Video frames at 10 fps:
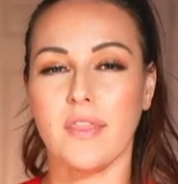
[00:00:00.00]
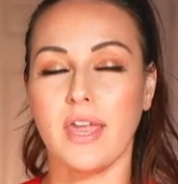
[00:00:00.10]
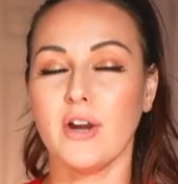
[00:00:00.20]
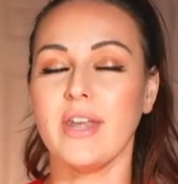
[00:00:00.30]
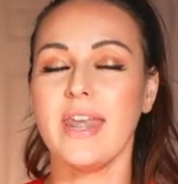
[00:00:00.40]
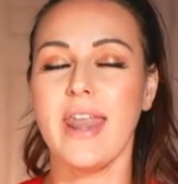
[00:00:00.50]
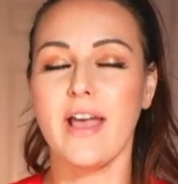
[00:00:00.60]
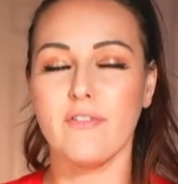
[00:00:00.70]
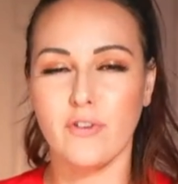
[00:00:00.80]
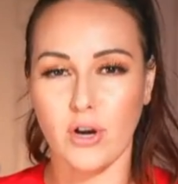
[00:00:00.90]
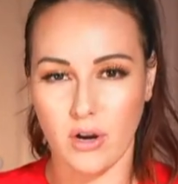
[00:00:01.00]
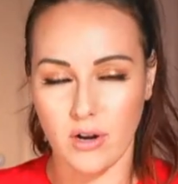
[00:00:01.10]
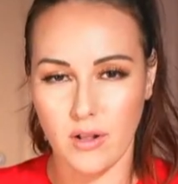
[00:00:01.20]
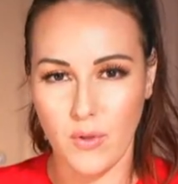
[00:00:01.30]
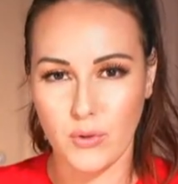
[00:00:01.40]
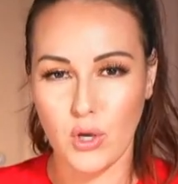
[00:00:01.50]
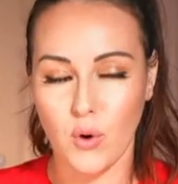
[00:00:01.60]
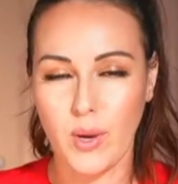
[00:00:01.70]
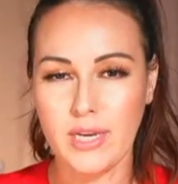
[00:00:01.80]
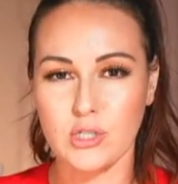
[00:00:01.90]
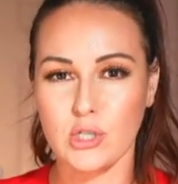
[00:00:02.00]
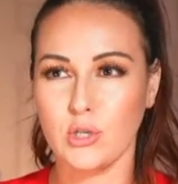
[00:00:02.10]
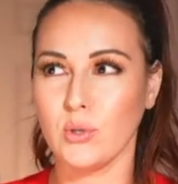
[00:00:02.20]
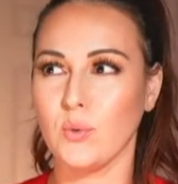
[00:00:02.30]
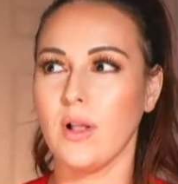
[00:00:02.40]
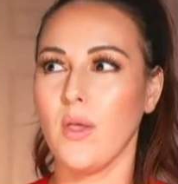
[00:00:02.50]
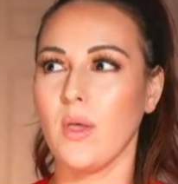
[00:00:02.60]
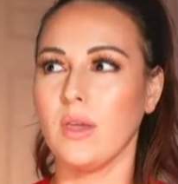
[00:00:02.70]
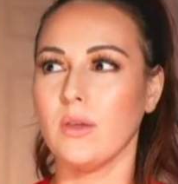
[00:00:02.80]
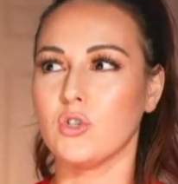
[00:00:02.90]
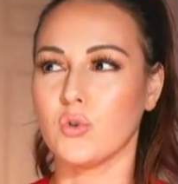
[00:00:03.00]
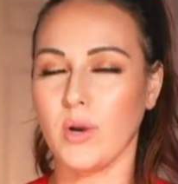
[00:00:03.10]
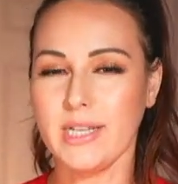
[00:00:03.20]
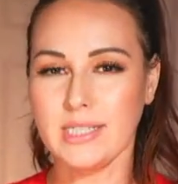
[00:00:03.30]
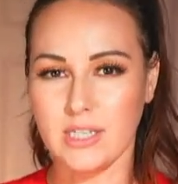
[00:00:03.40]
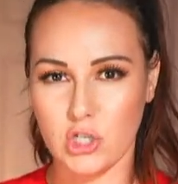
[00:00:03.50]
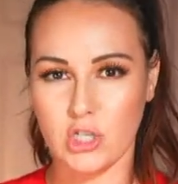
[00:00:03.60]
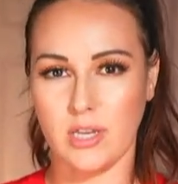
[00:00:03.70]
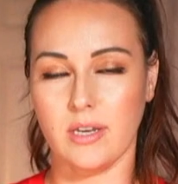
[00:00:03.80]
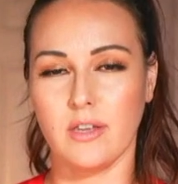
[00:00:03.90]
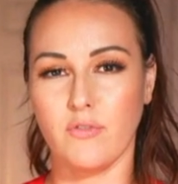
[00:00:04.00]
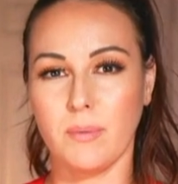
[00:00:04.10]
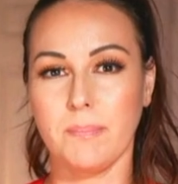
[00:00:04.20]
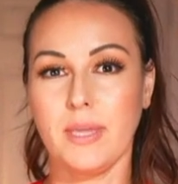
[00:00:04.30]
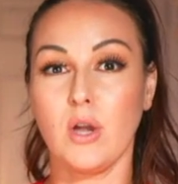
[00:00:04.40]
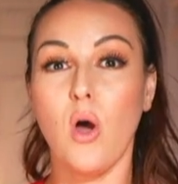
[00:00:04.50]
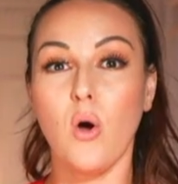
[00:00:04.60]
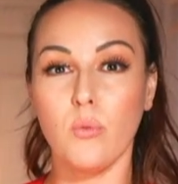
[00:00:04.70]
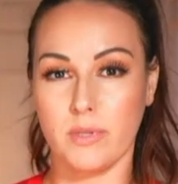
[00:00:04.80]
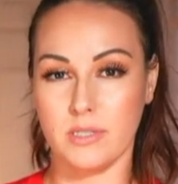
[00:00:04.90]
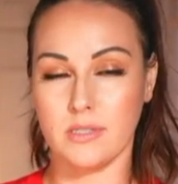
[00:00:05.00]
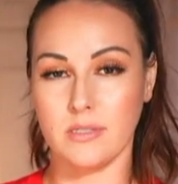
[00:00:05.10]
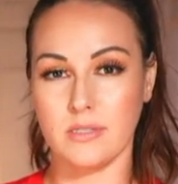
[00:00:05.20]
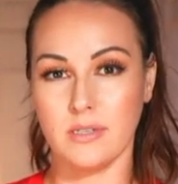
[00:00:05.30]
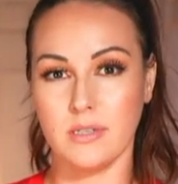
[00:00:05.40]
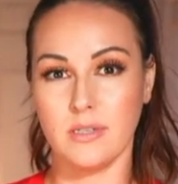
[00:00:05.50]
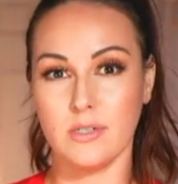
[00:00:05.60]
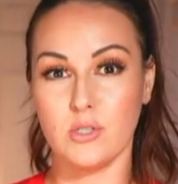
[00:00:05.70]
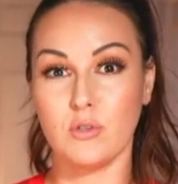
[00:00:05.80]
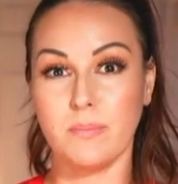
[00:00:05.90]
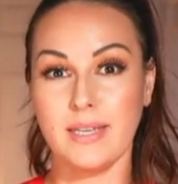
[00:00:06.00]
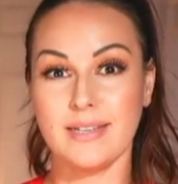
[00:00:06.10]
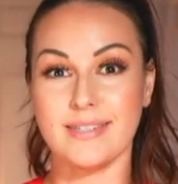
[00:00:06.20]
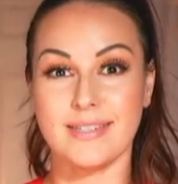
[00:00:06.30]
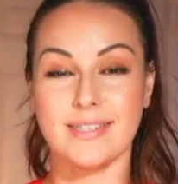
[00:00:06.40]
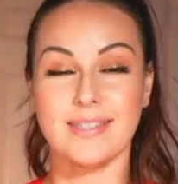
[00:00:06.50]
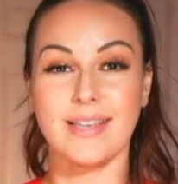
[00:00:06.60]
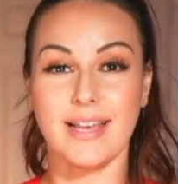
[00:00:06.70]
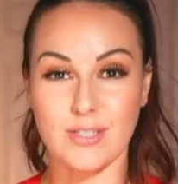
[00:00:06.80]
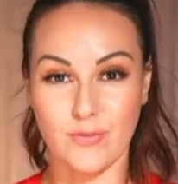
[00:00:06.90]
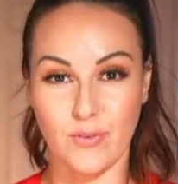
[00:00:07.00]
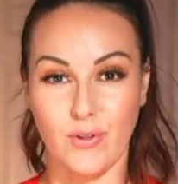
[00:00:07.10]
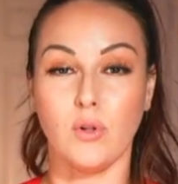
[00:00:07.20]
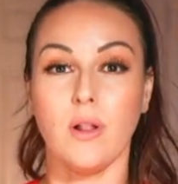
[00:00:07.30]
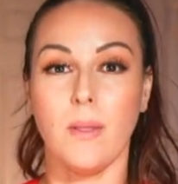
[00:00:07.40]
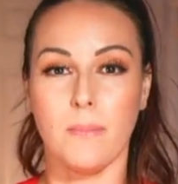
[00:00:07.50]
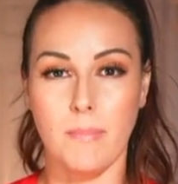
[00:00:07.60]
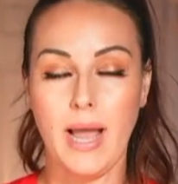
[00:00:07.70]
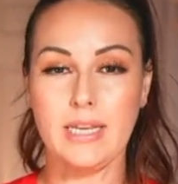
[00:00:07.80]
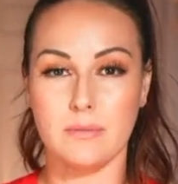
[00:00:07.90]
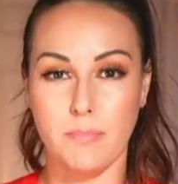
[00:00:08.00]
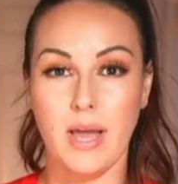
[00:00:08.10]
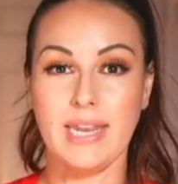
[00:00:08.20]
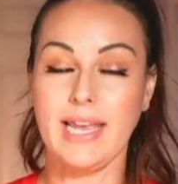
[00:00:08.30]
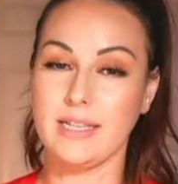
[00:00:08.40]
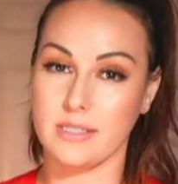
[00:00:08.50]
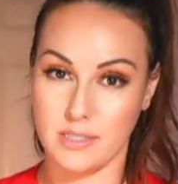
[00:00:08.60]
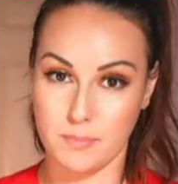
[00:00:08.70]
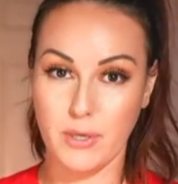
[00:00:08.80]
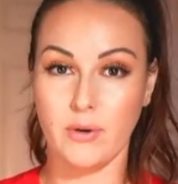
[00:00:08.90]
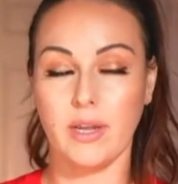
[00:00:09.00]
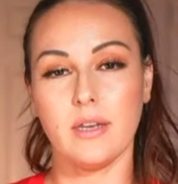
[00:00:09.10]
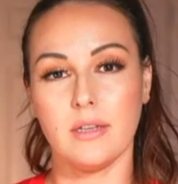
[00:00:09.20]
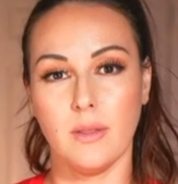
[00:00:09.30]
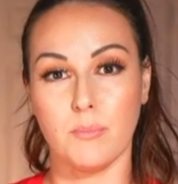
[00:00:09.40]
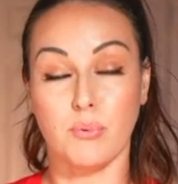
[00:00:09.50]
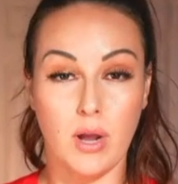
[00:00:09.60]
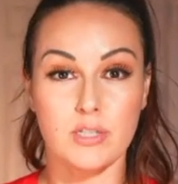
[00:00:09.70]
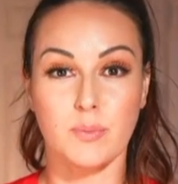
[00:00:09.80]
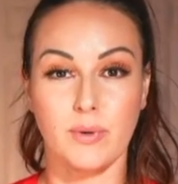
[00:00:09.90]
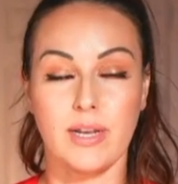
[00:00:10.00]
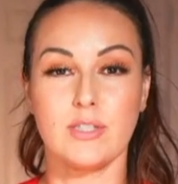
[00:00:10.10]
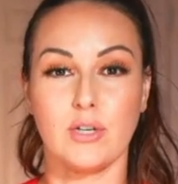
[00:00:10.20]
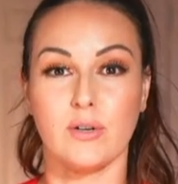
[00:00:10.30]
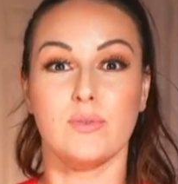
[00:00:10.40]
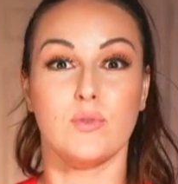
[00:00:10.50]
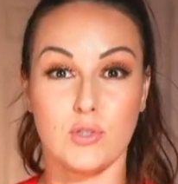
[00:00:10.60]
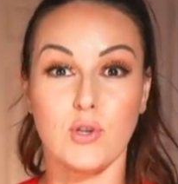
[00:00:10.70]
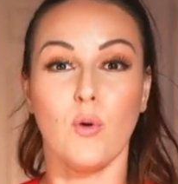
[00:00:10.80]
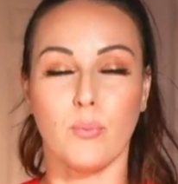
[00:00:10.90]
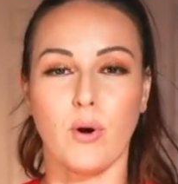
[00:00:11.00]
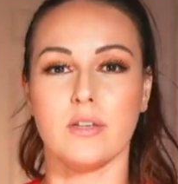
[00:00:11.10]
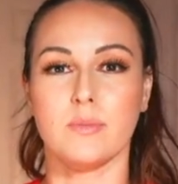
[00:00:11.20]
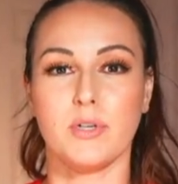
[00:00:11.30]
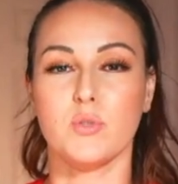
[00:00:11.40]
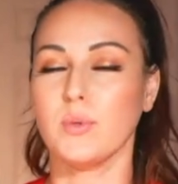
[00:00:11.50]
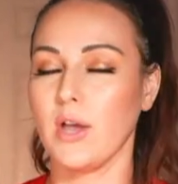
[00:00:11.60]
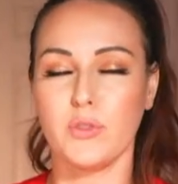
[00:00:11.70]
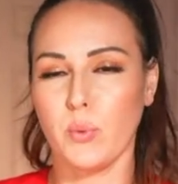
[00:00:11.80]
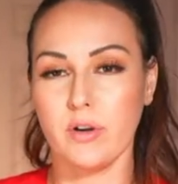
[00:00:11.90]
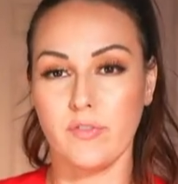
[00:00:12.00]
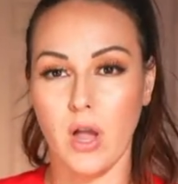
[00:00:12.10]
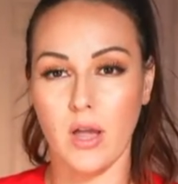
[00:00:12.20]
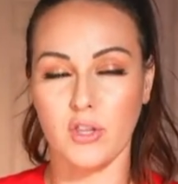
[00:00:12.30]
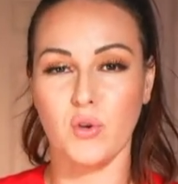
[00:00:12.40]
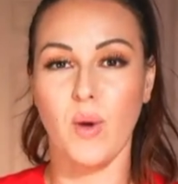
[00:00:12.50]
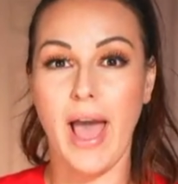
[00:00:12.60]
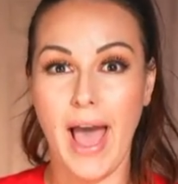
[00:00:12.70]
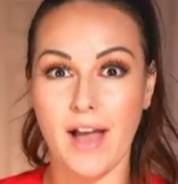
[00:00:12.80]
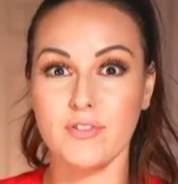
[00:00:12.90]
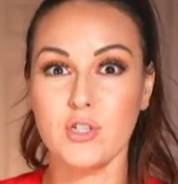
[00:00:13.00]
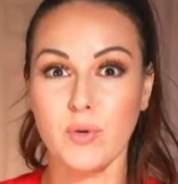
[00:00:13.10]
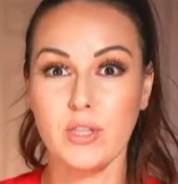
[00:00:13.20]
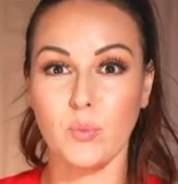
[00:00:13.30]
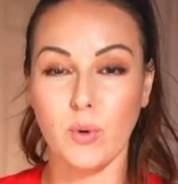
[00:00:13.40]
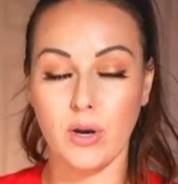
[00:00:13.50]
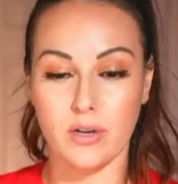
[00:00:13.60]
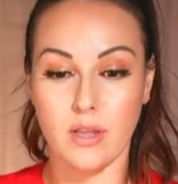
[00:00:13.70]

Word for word: They are never going to transition from being homeless to being successful, mind, body, and spirit prosper as their soul prospers without the word of God. You have to read the word.